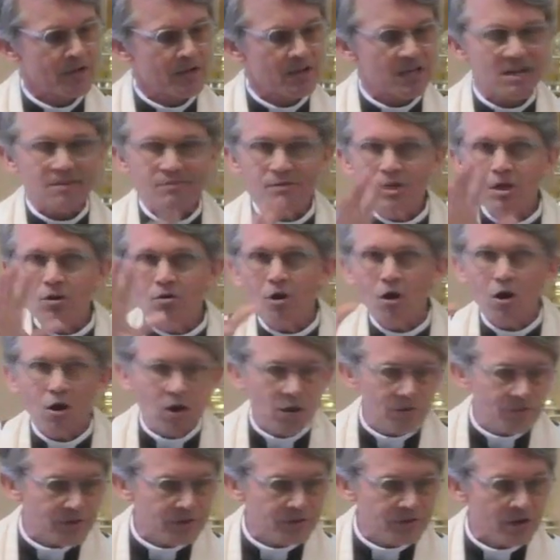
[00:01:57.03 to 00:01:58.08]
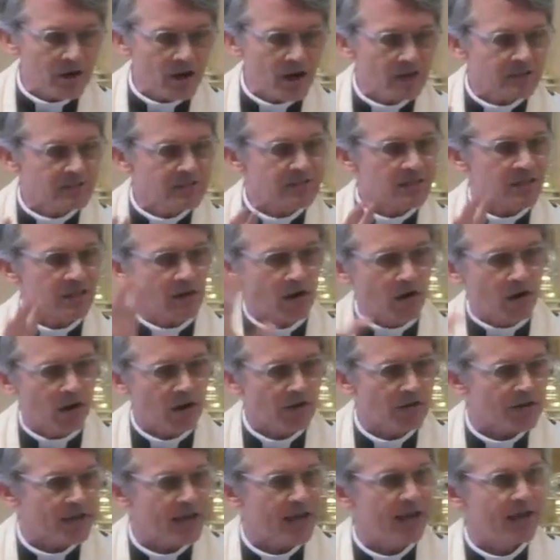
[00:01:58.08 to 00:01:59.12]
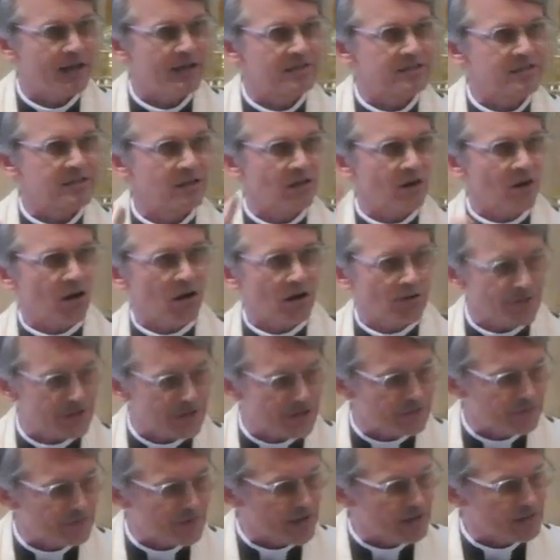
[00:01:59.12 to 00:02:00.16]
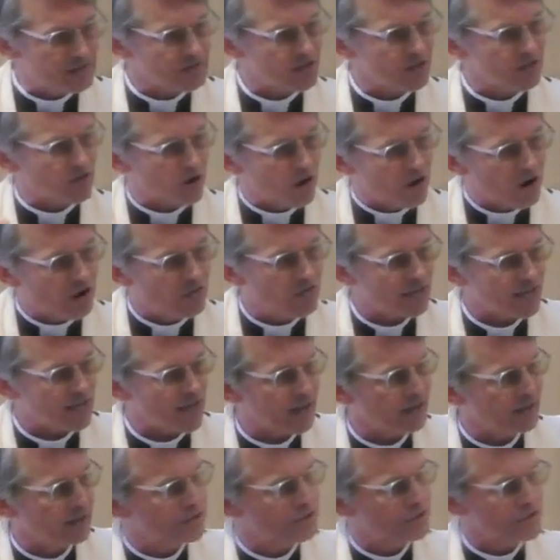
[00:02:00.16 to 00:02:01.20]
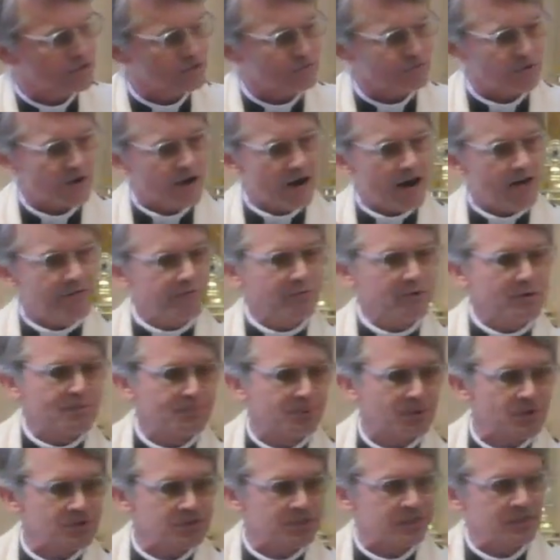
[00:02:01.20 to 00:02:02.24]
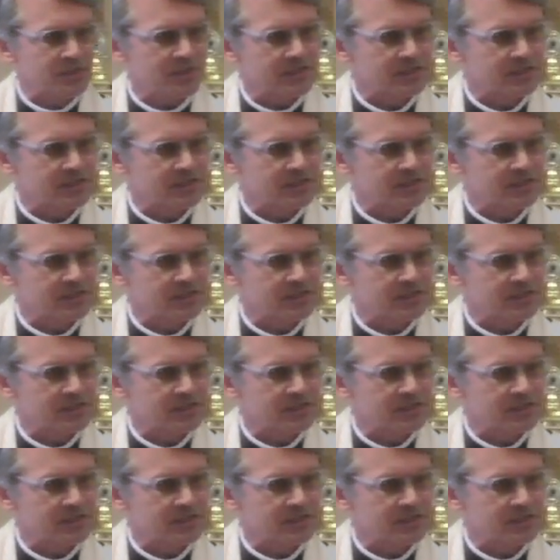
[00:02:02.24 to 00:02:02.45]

Even though all the thoughts and all the heads and all the events on all the calendars for every person in